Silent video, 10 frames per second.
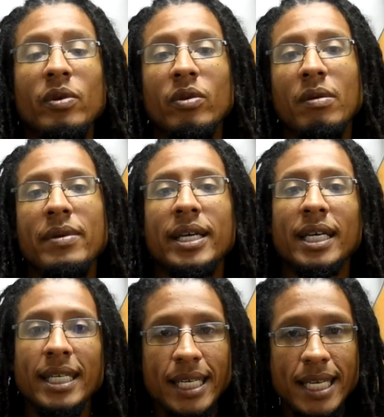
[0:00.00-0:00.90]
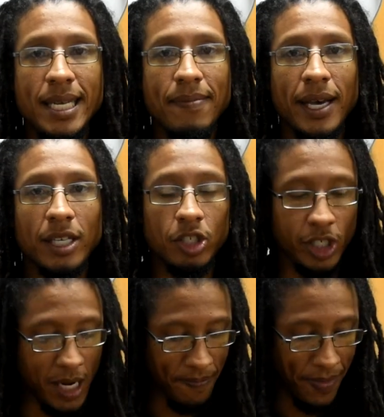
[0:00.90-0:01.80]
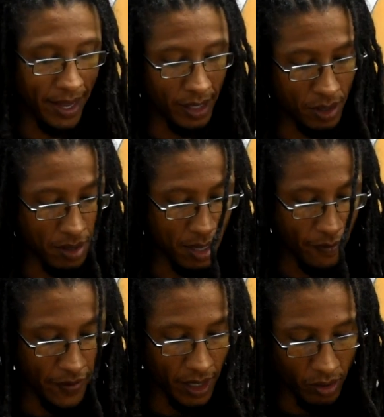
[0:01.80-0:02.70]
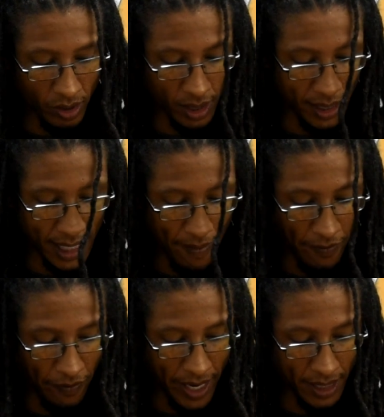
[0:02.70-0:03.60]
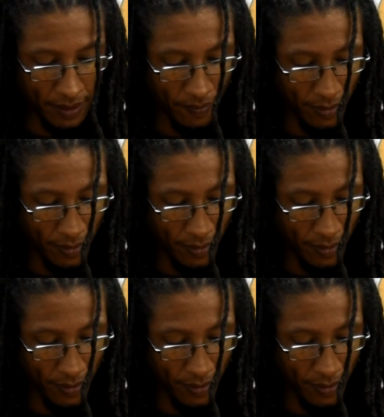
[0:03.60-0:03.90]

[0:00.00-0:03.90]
we're going to make an E minor shape. So 3rd finger goes on the 7th fret,